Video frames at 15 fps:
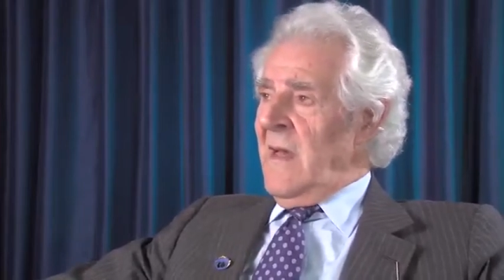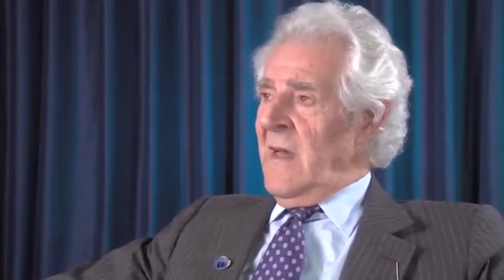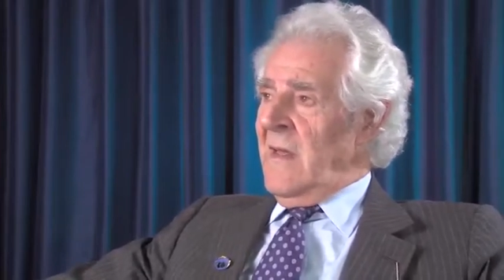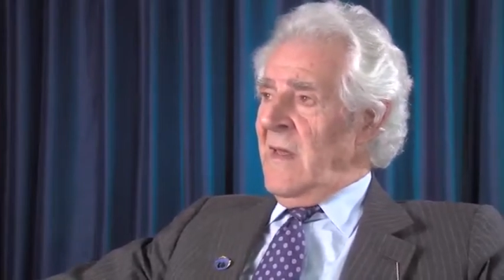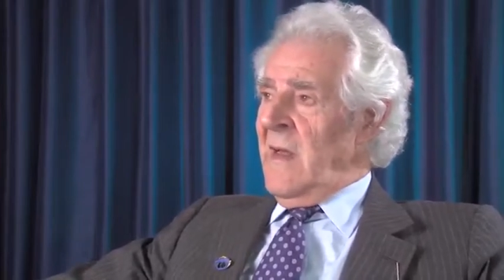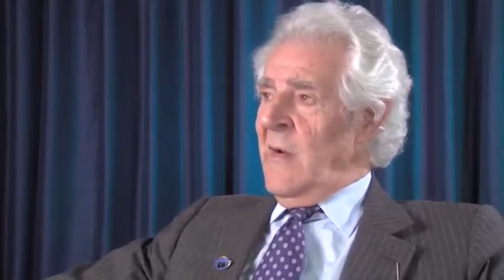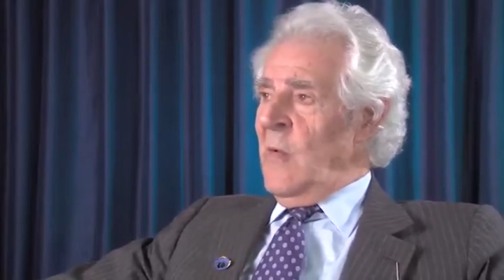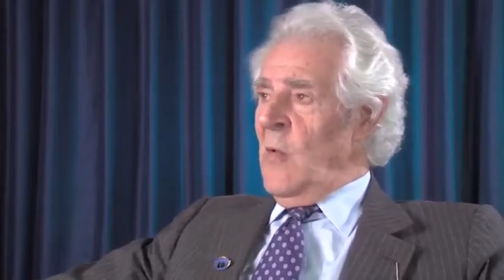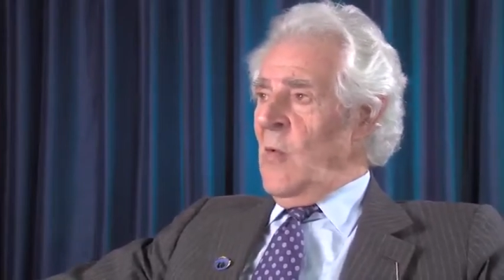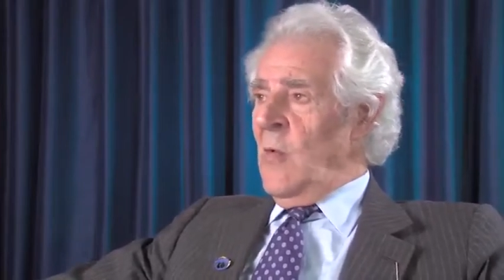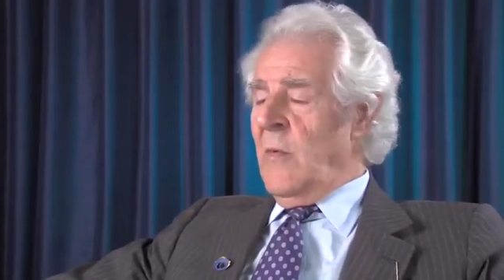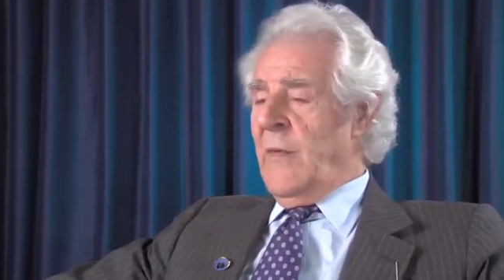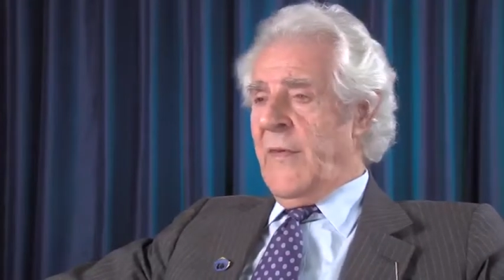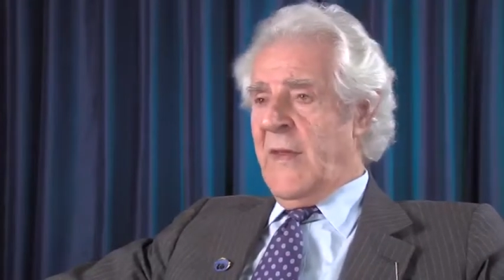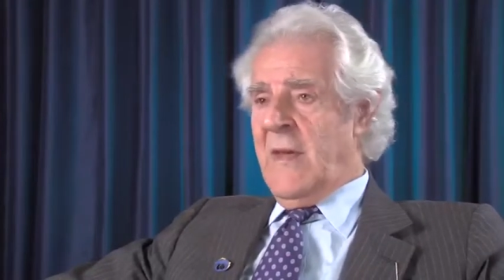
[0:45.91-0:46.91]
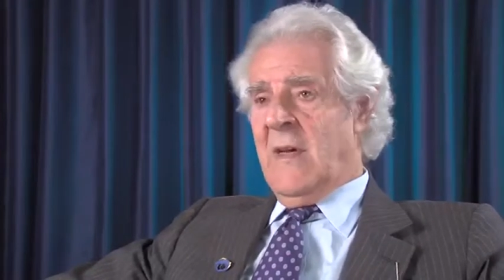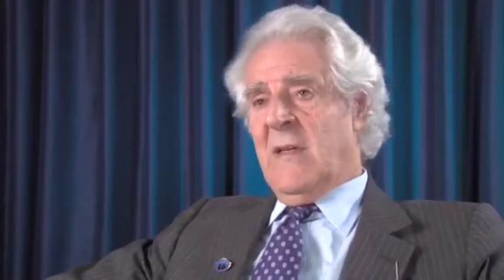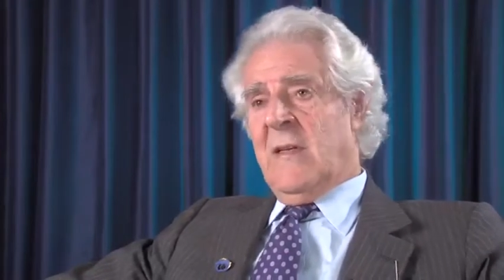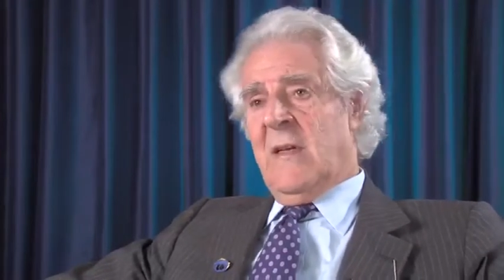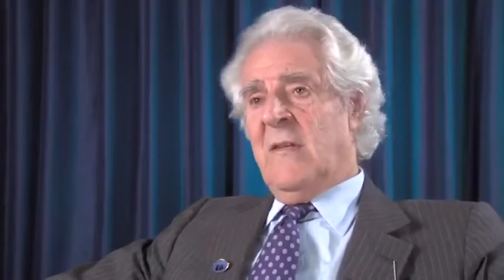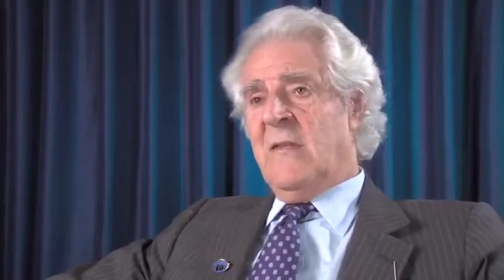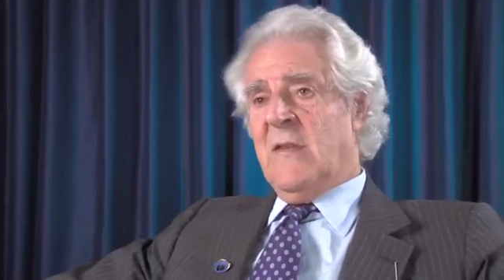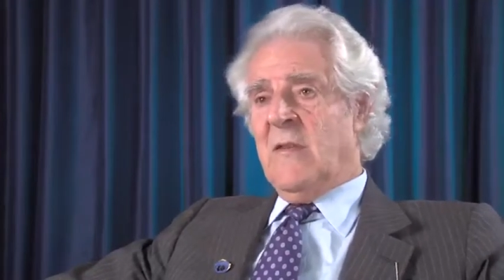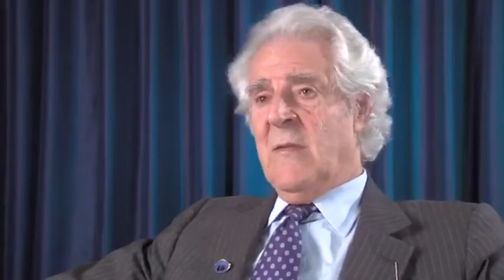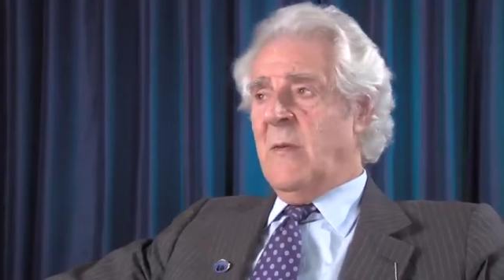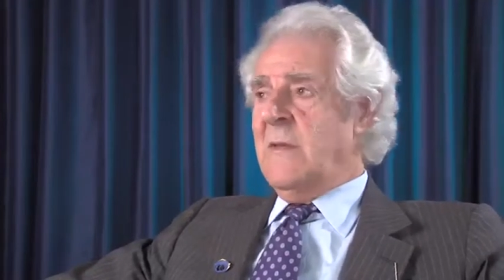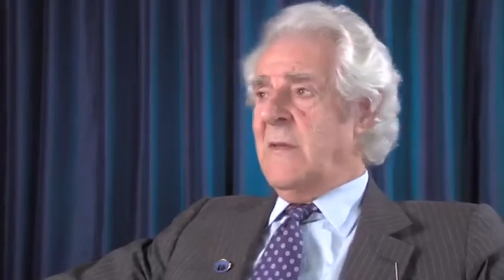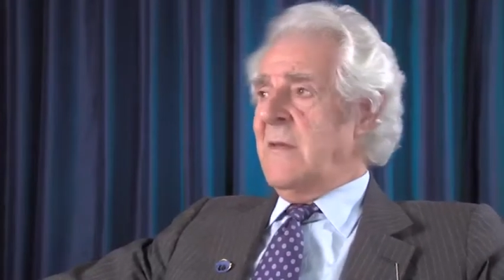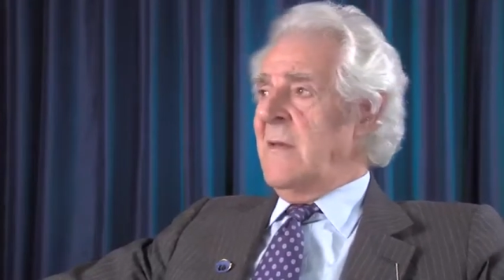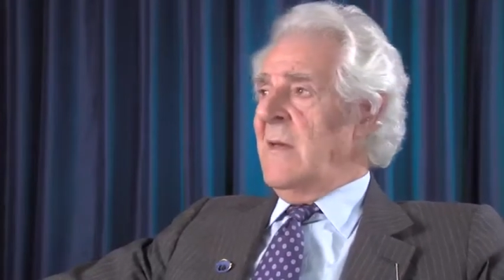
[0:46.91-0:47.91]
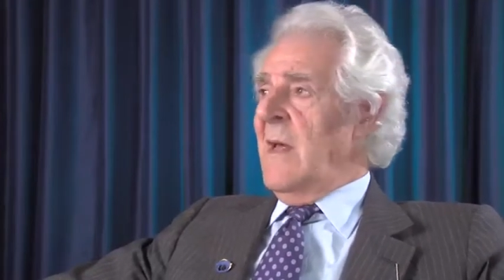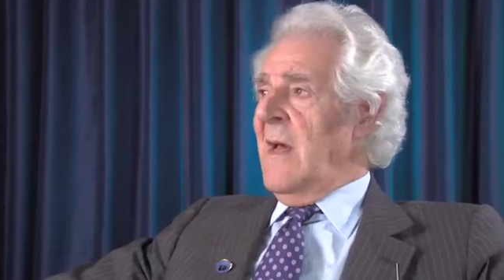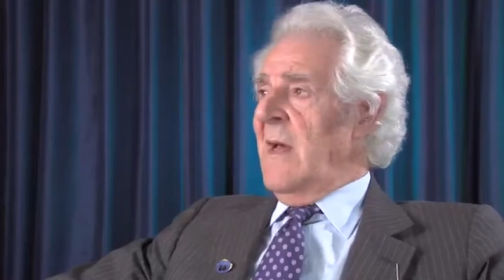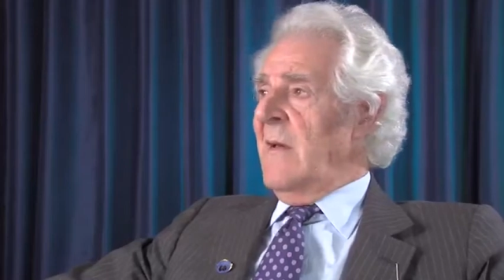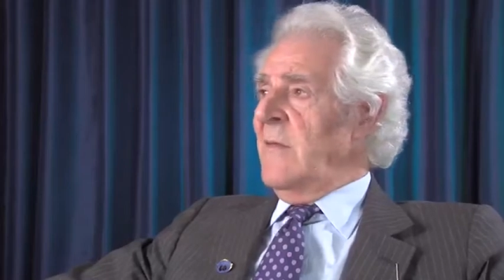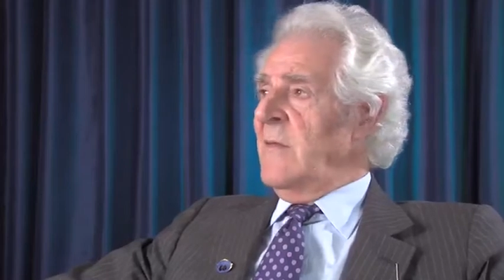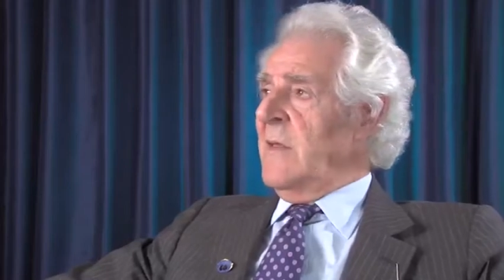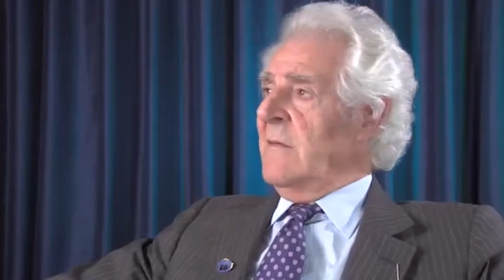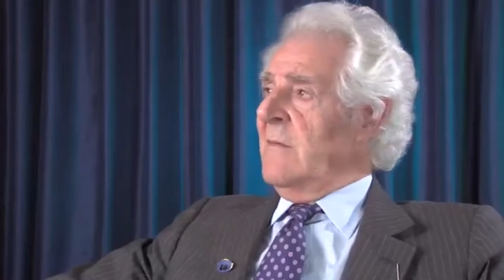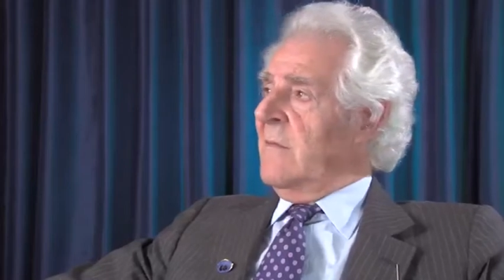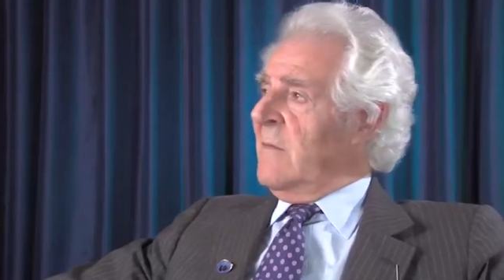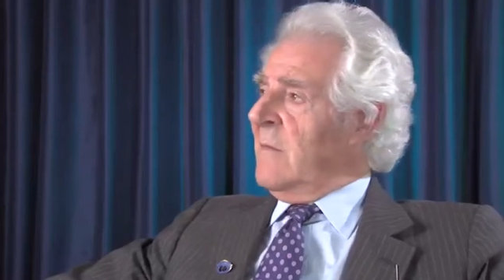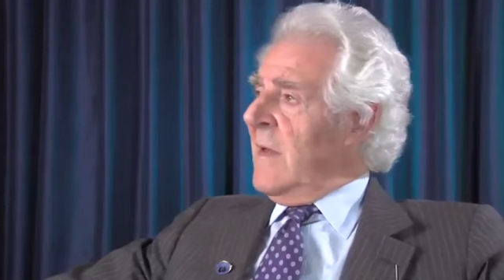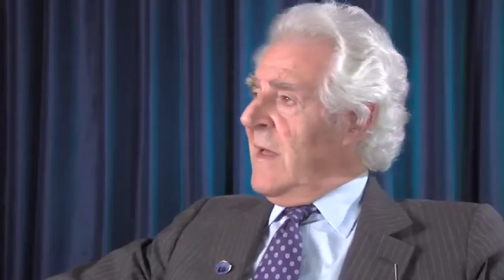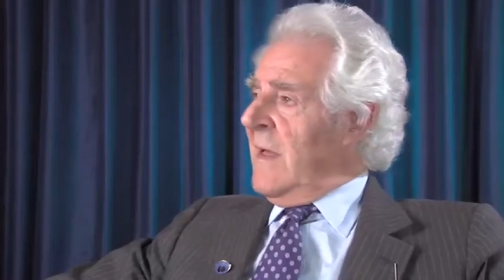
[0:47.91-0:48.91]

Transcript: and they were all theatre instruments, knives and